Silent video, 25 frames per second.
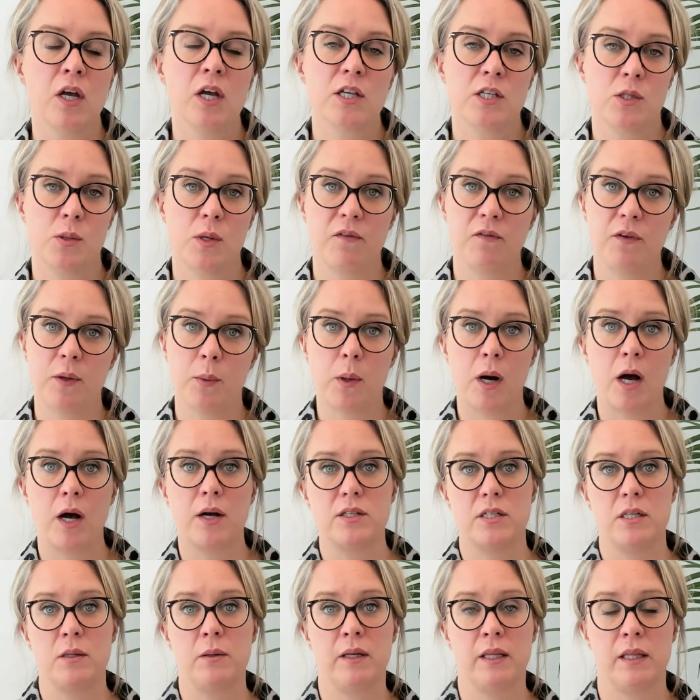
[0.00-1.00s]
So if you are
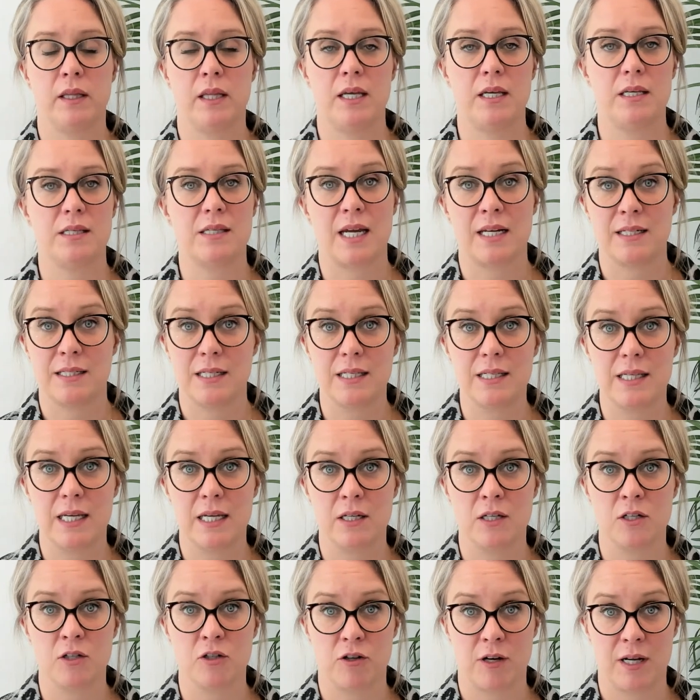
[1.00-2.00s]
doing these
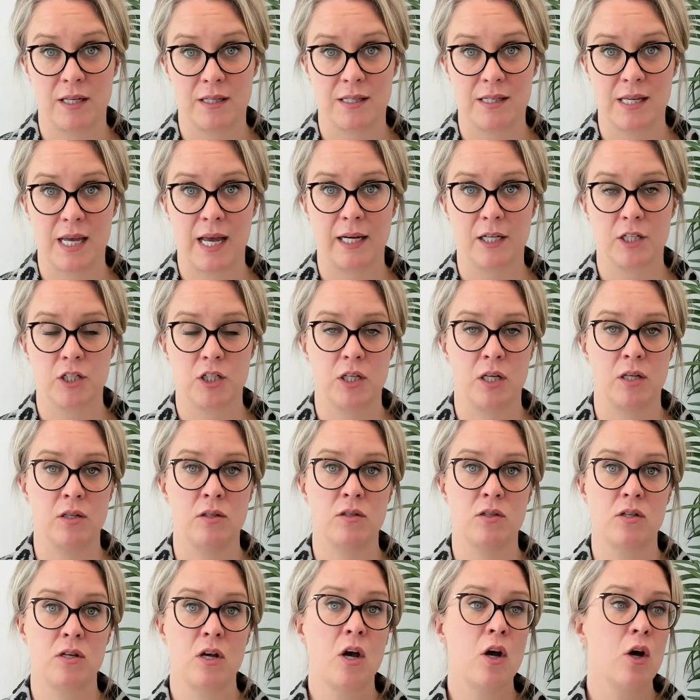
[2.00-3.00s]
antecedent
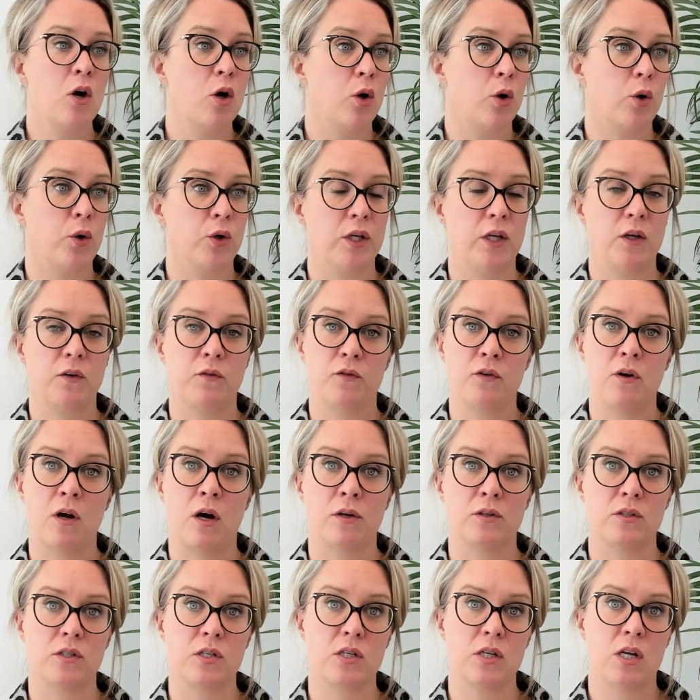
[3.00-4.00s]
transactions, or you've
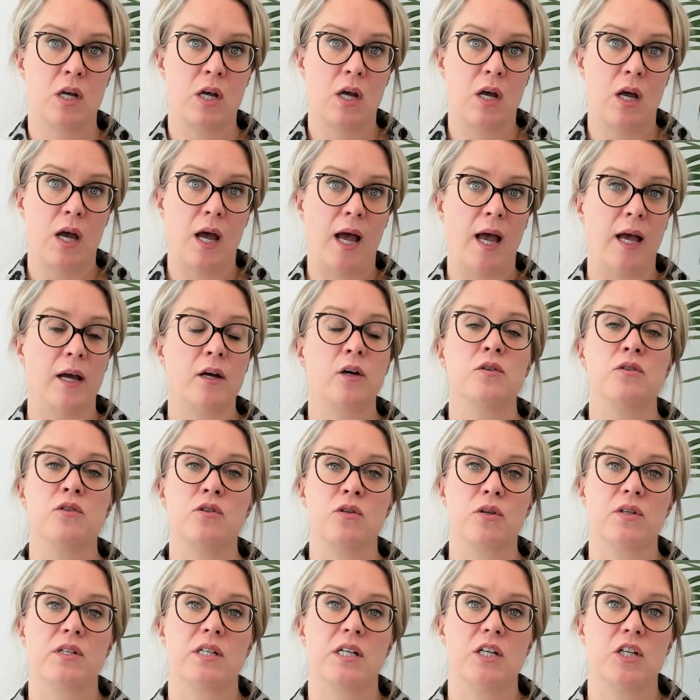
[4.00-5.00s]
not
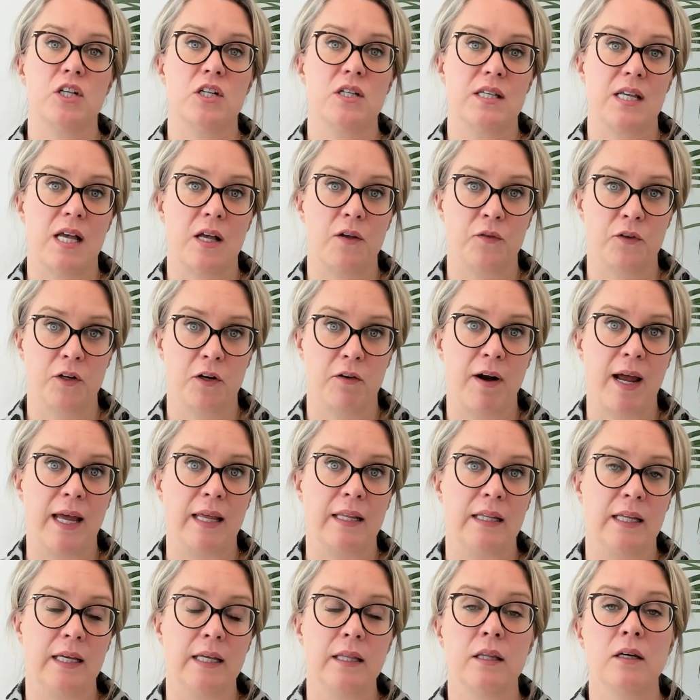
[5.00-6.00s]
conducted yourself
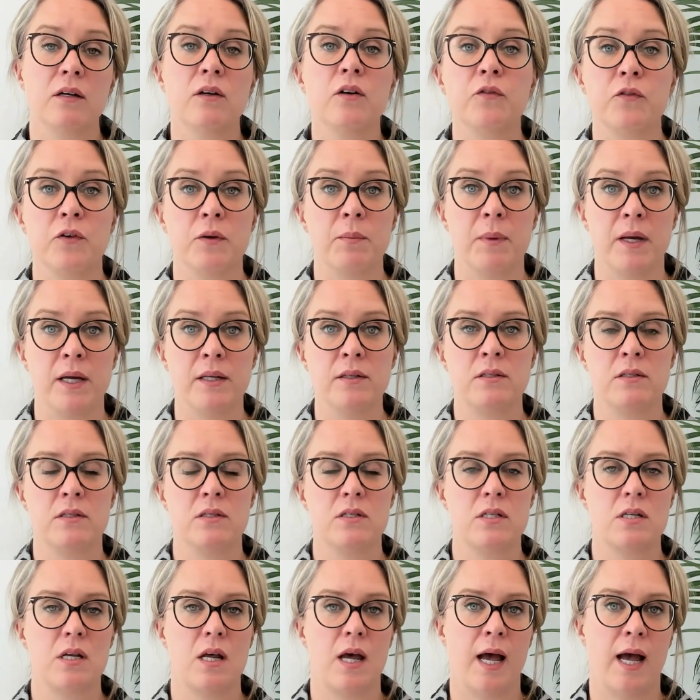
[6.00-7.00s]
correctly, the
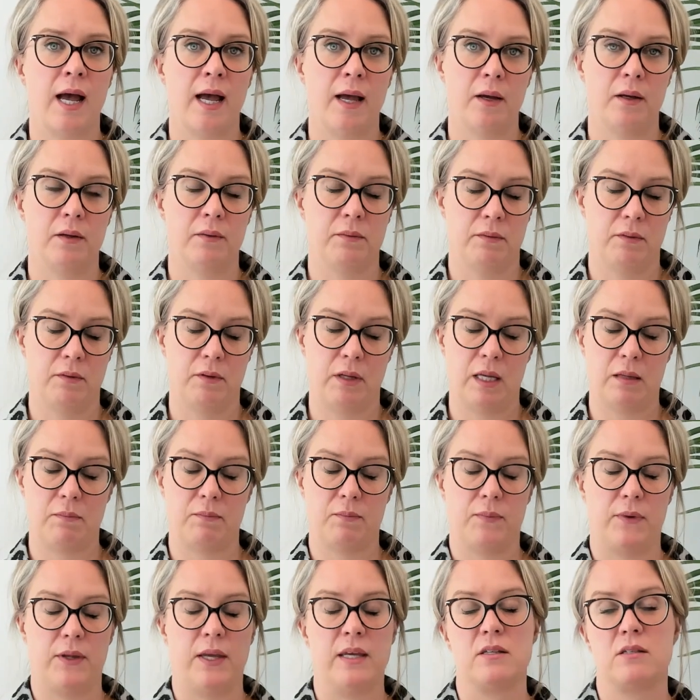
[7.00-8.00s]
government,
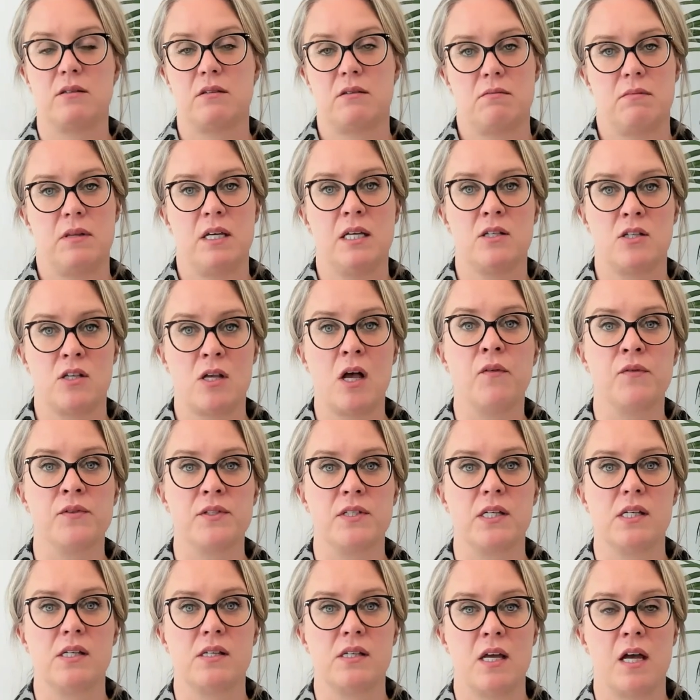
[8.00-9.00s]
it's the
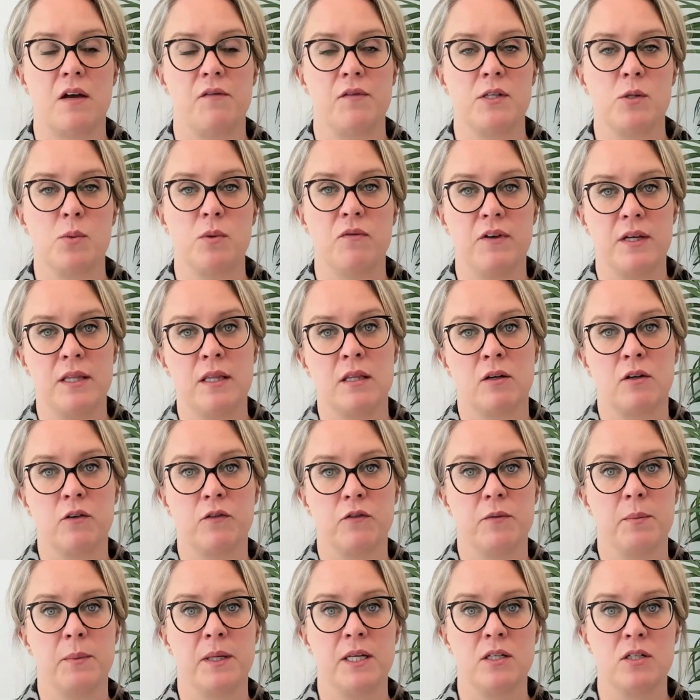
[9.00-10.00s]
insolvency service within the
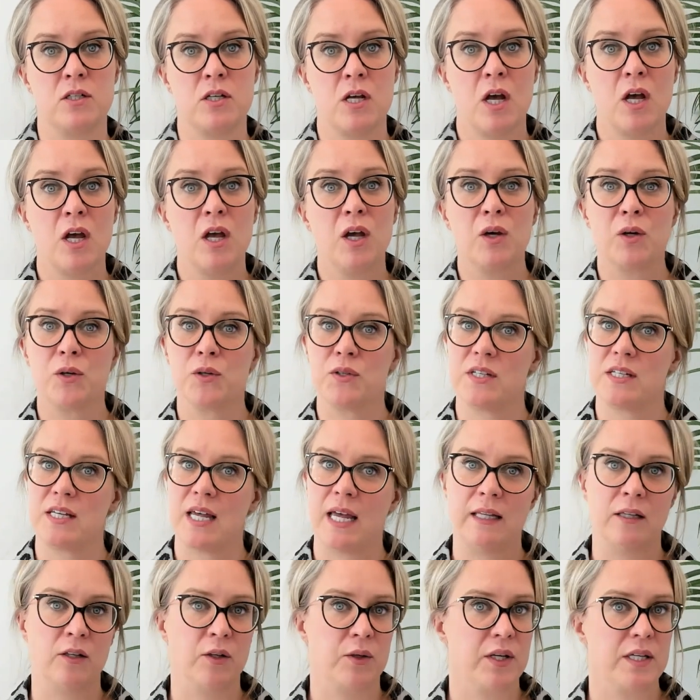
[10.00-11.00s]
government, could
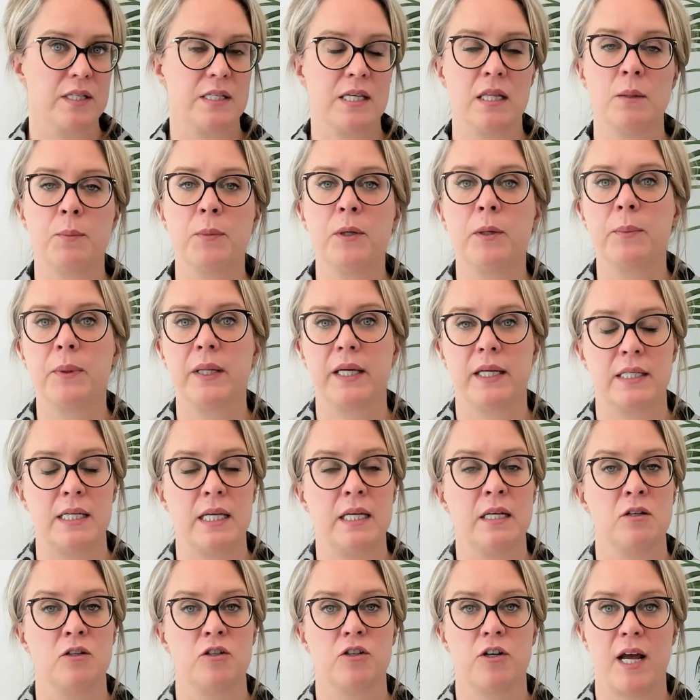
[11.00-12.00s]
say, look, it's in the public
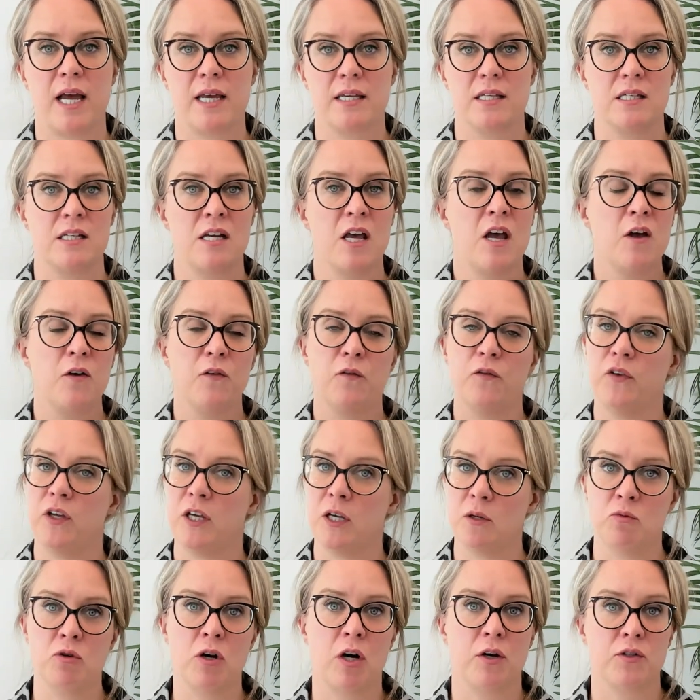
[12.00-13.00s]
interest for
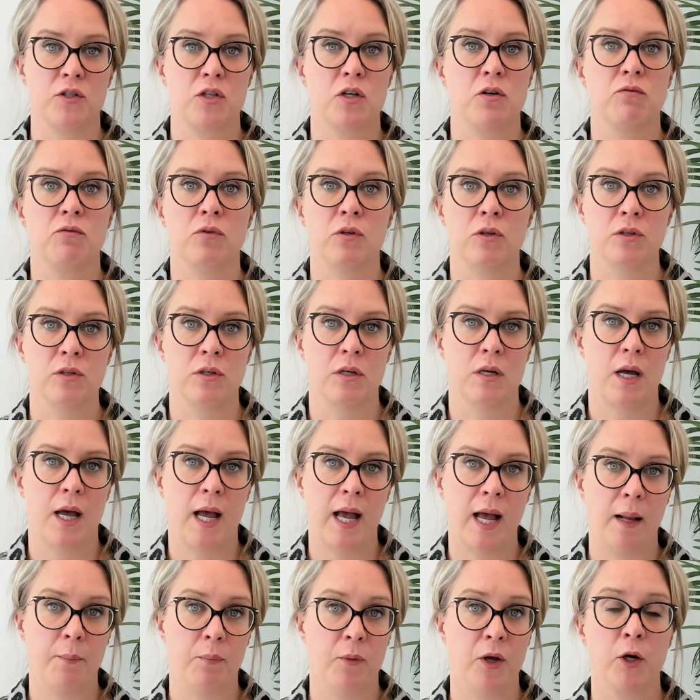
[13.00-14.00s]
you not to run
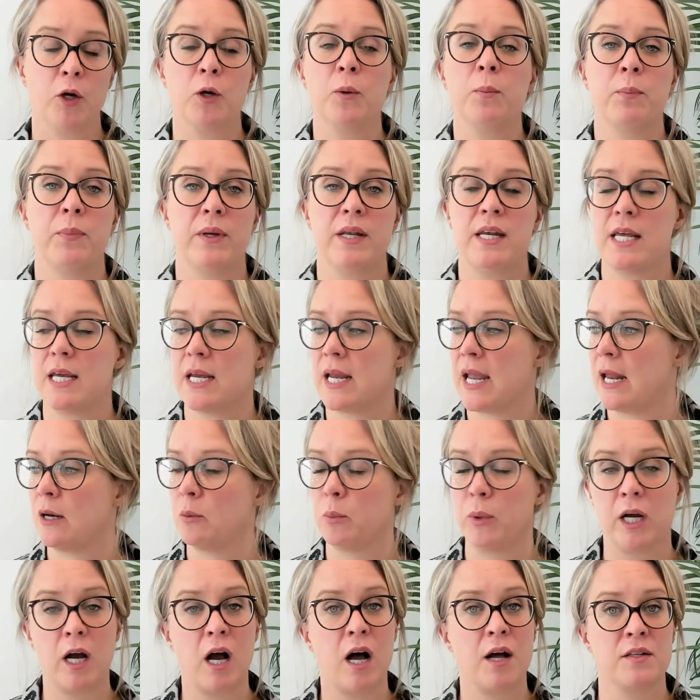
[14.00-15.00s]
a company
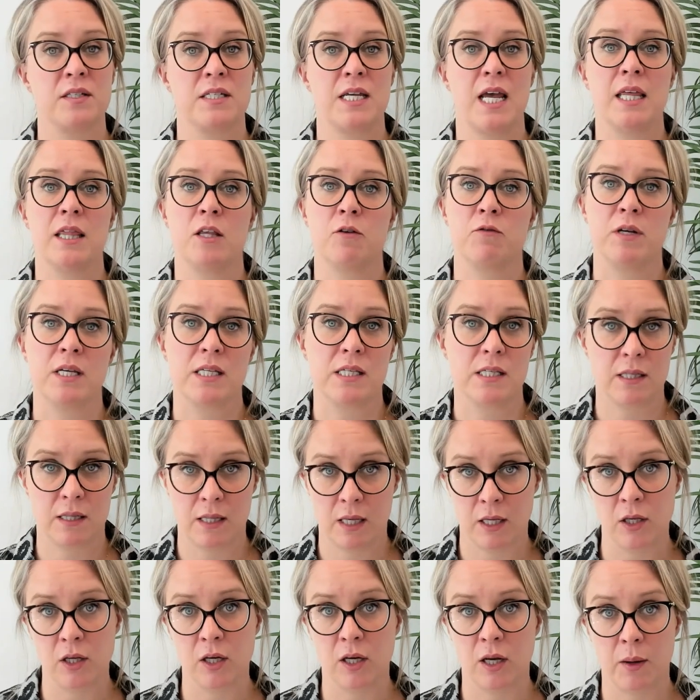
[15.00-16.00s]
again. We can't take the risk
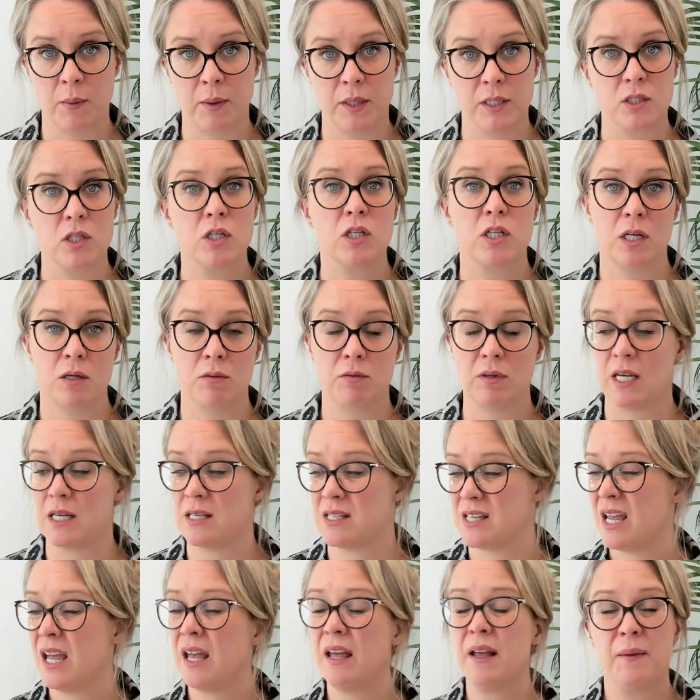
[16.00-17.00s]
that you're going to do
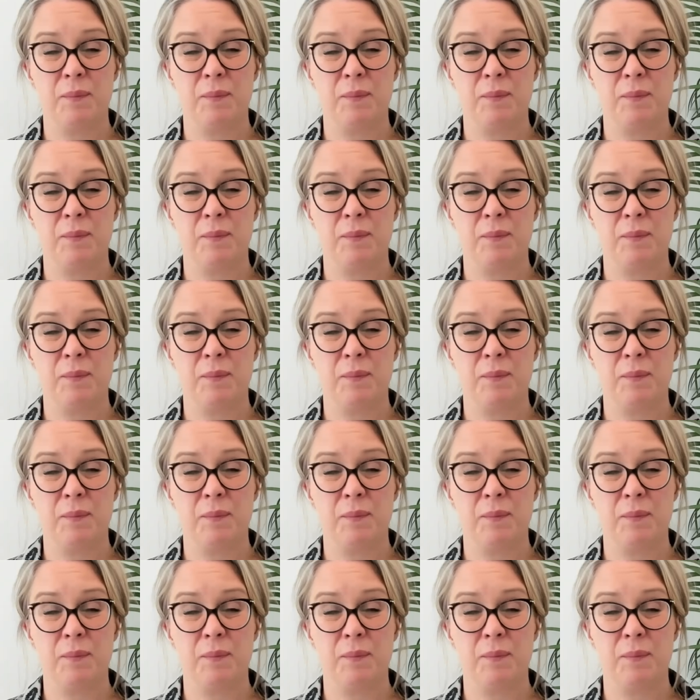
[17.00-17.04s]
this.